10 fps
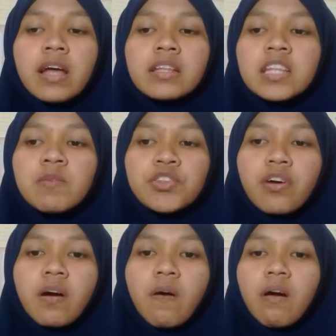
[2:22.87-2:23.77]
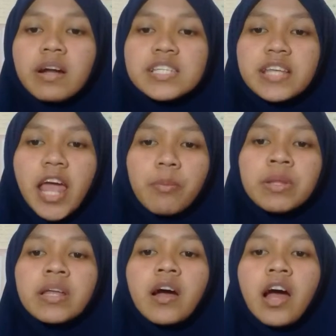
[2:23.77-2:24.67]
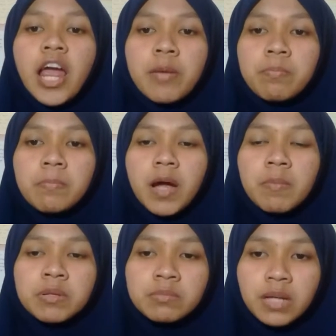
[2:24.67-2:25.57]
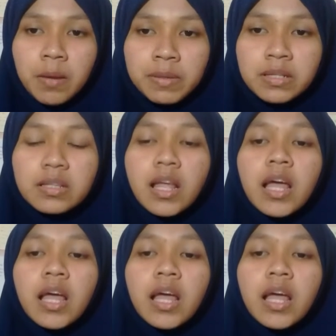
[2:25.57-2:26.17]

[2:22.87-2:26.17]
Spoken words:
The WTO courts have been amended,